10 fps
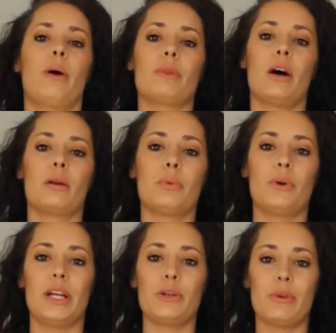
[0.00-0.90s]
from the On
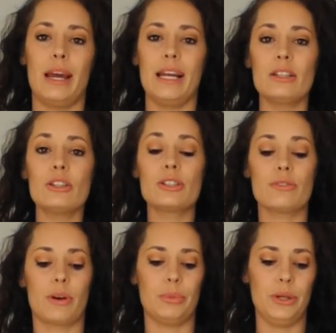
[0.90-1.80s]
Point range
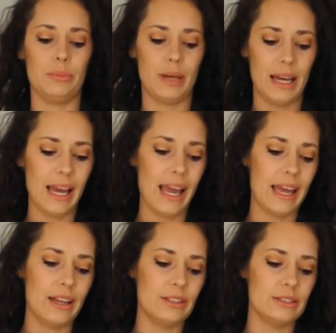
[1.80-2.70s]
from Puma
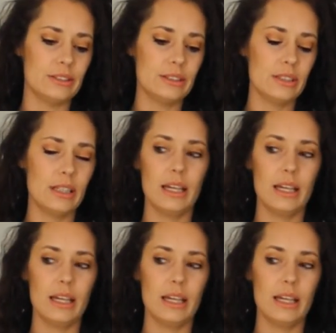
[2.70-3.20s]
and